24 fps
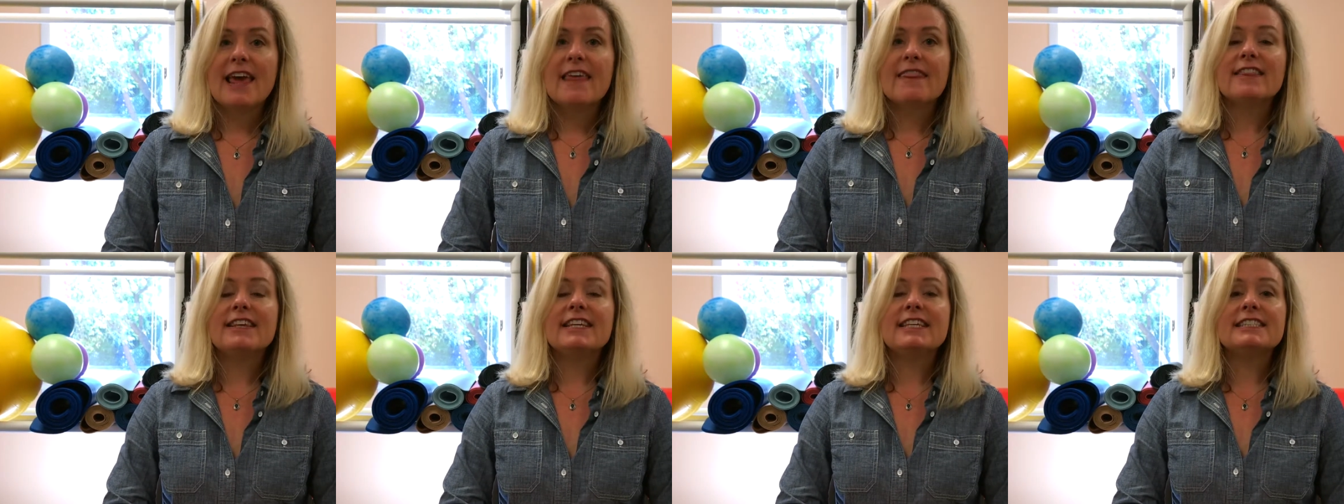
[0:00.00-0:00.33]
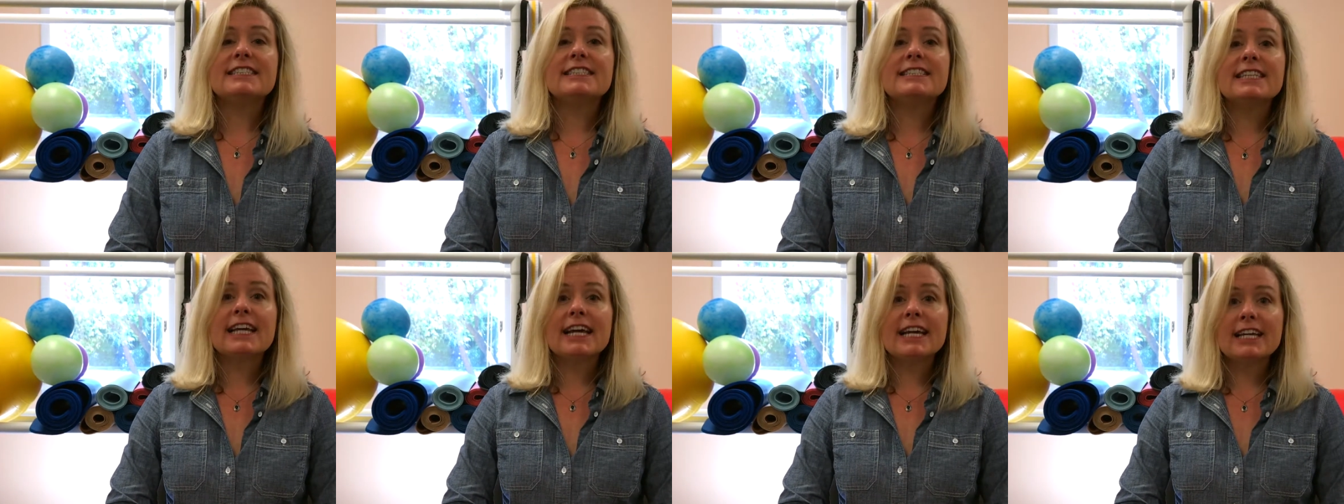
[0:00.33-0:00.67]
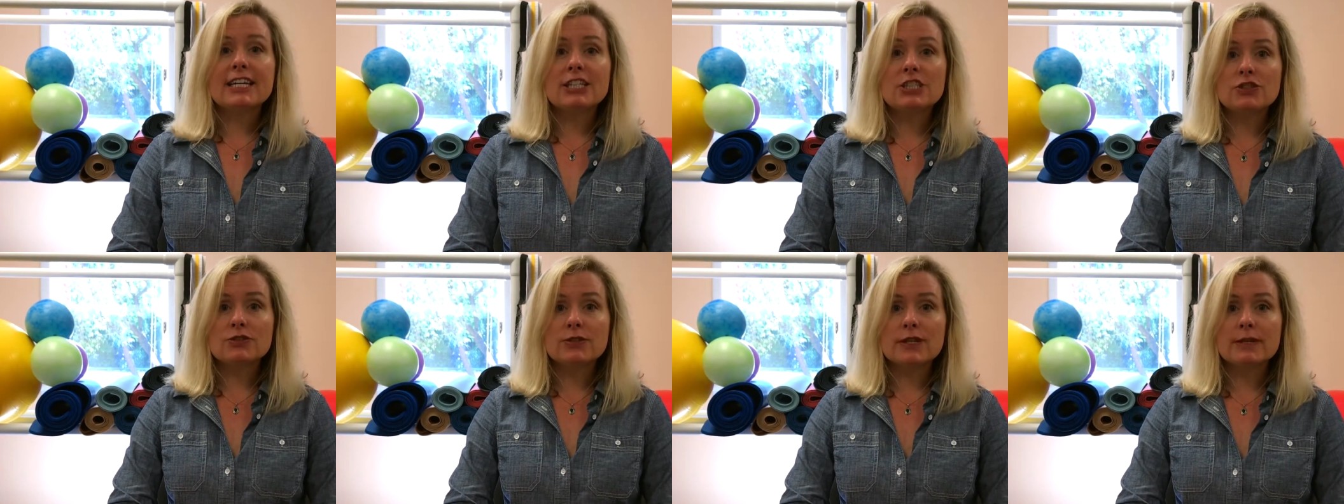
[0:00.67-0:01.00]
The
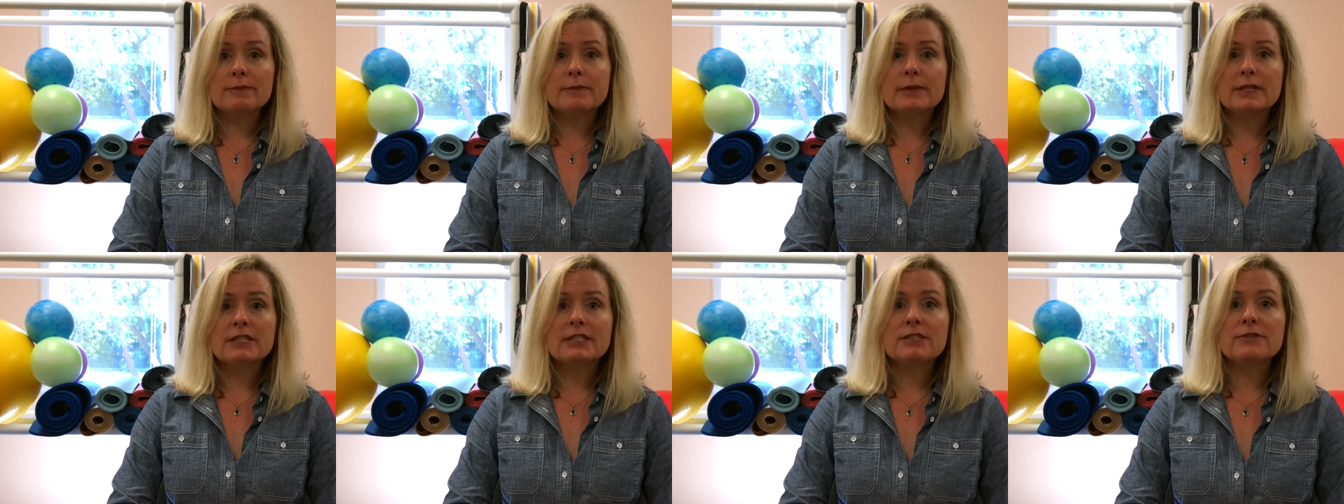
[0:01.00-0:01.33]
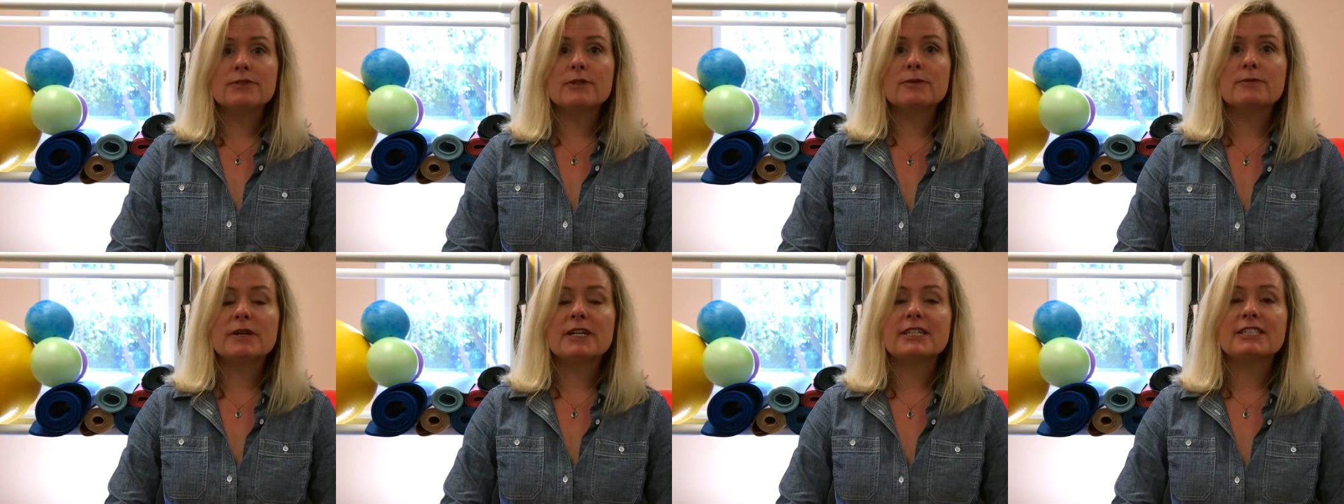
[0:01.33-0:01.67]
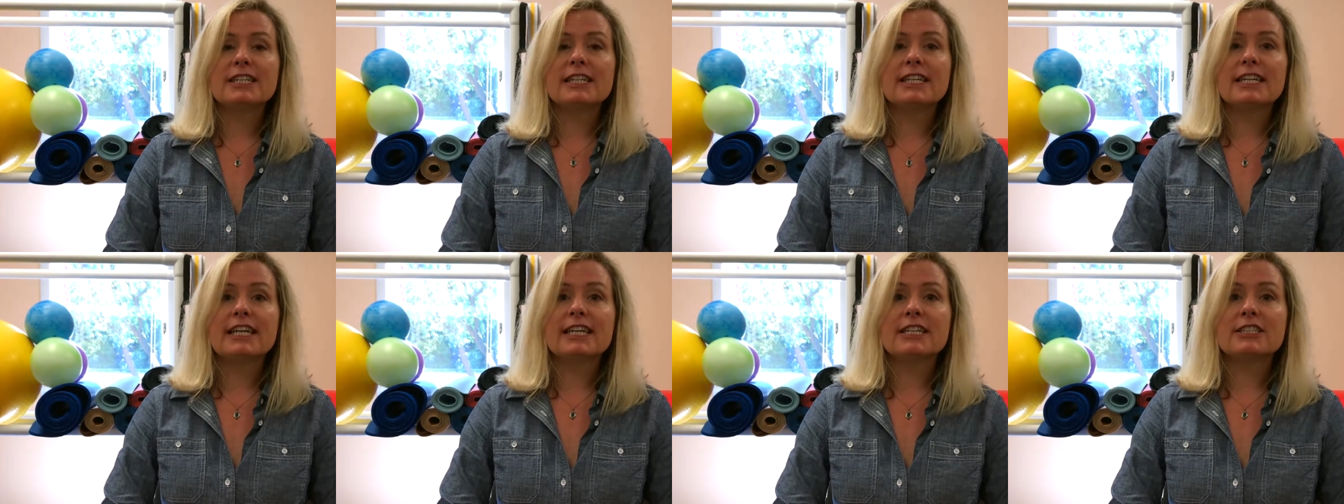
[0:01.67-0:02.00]
second treatment for
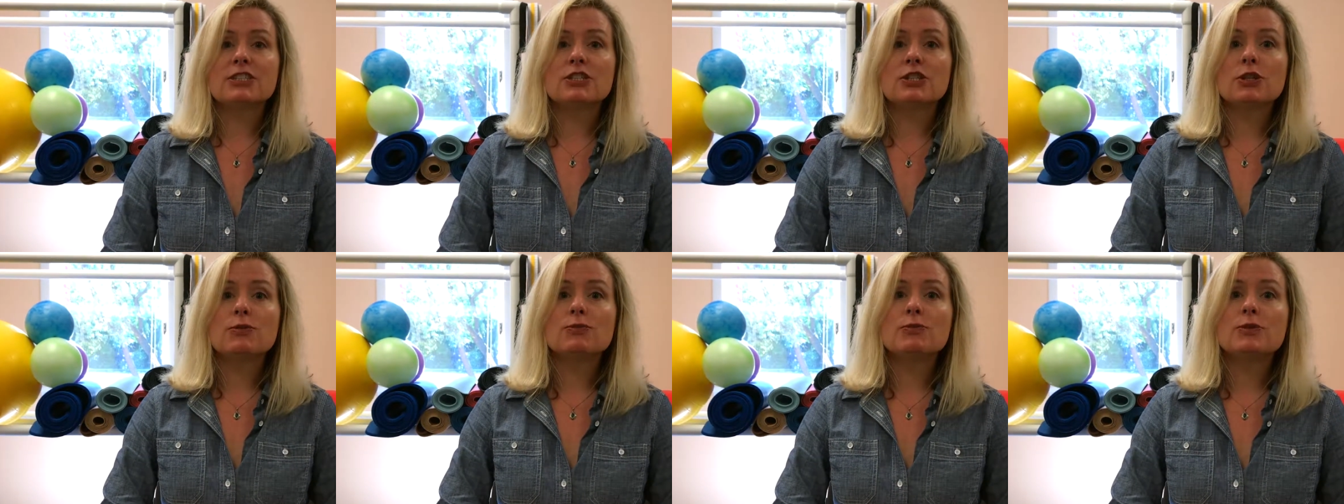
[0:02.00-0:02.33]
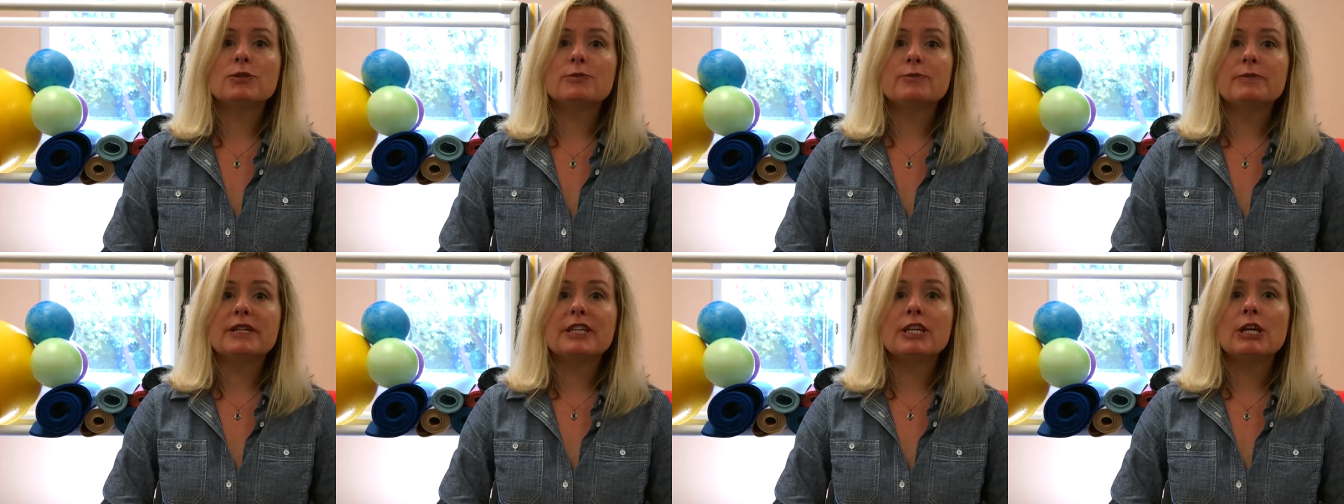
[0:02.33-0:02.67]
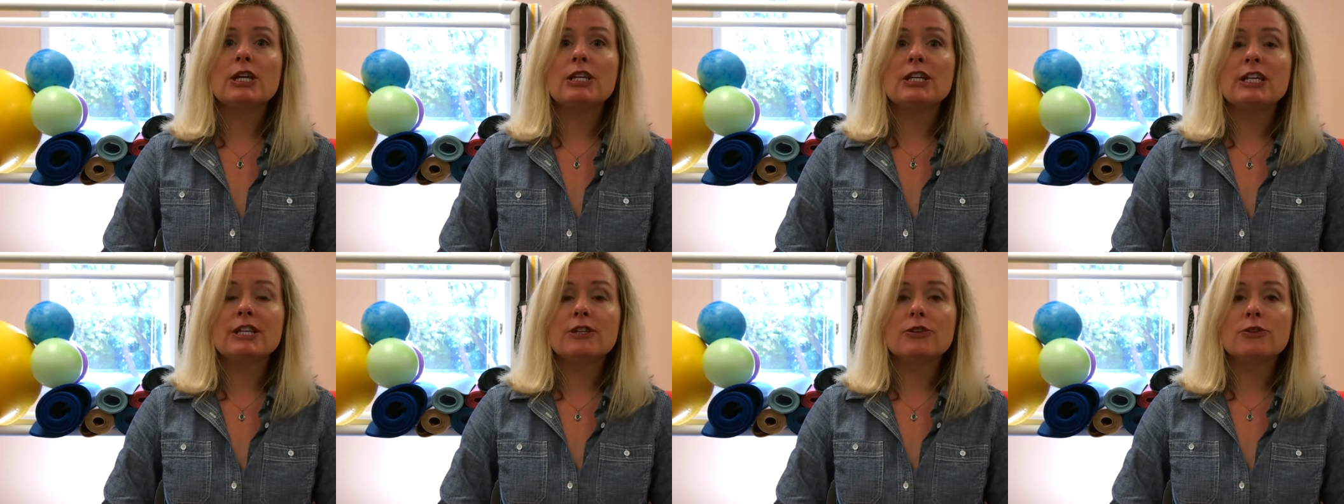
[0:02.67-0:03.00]
prostate cancer would
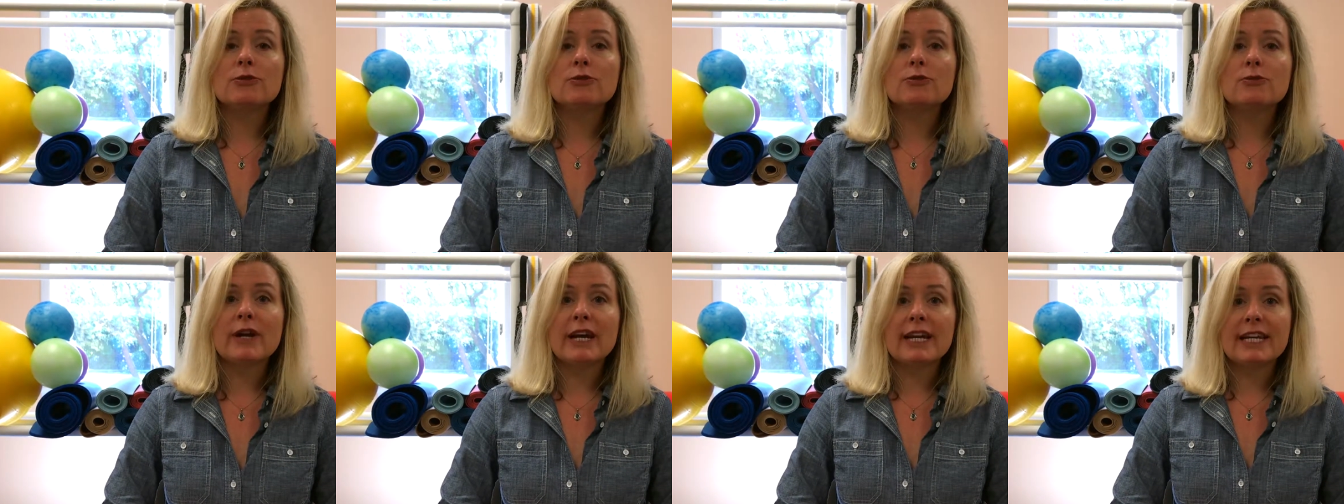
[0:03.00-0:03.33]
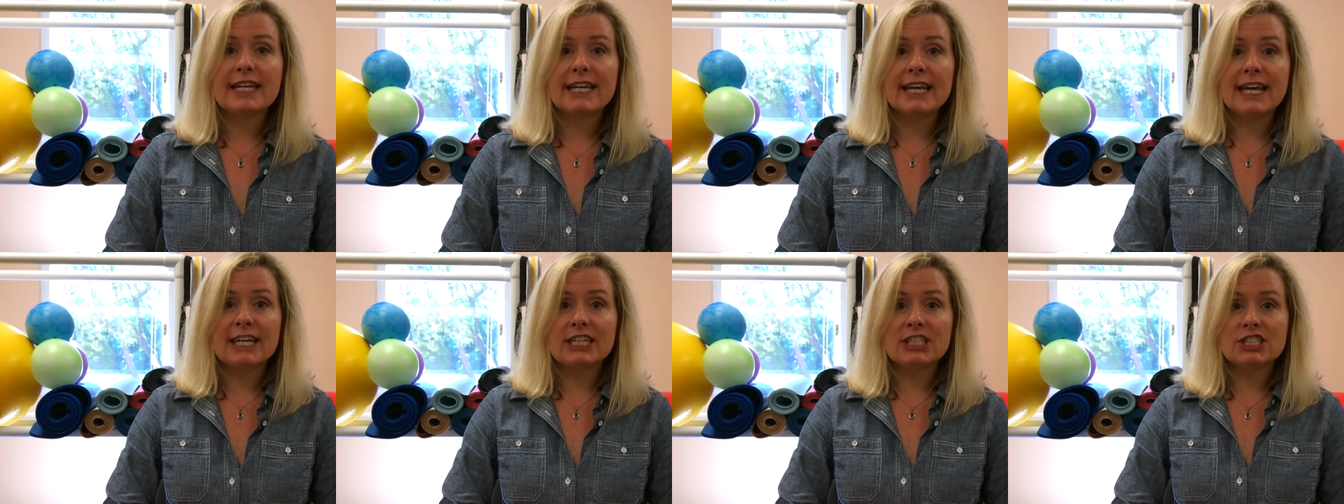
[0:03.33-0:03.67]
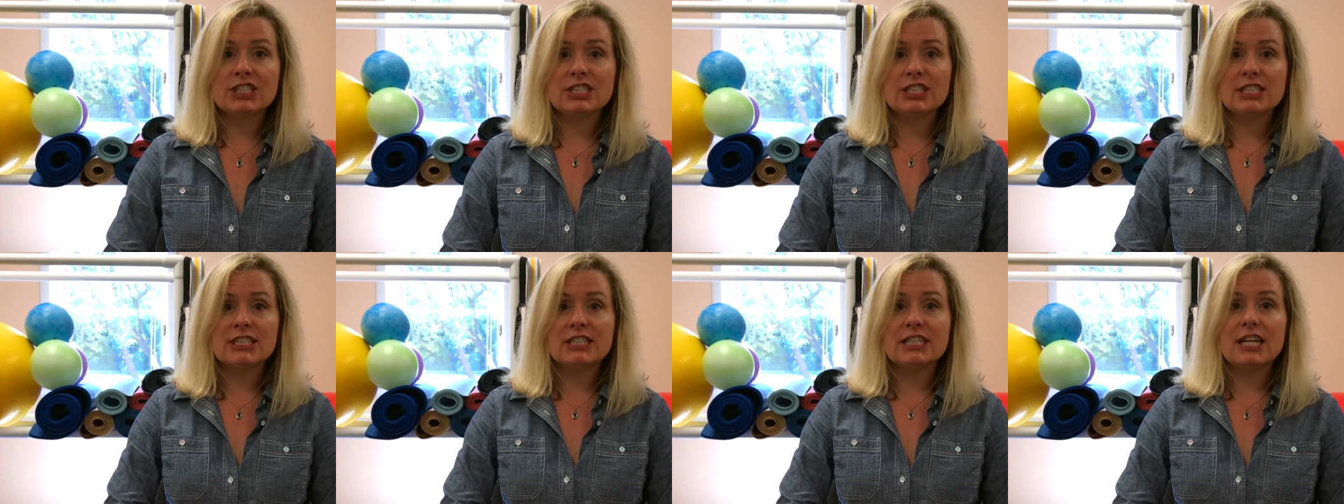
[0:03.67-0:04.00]
be either
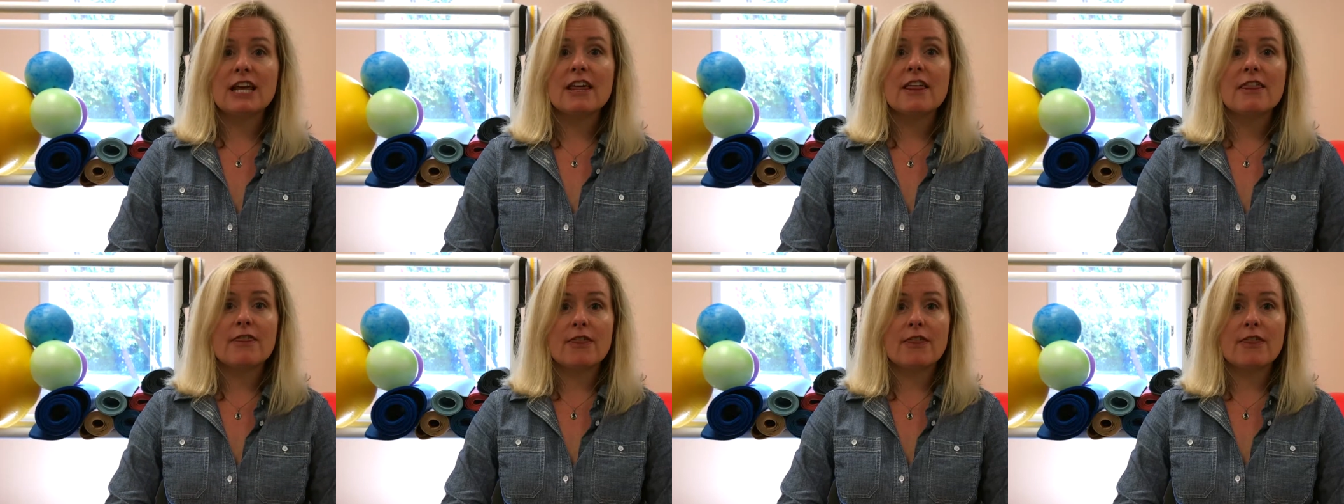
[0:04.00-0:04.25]
radiation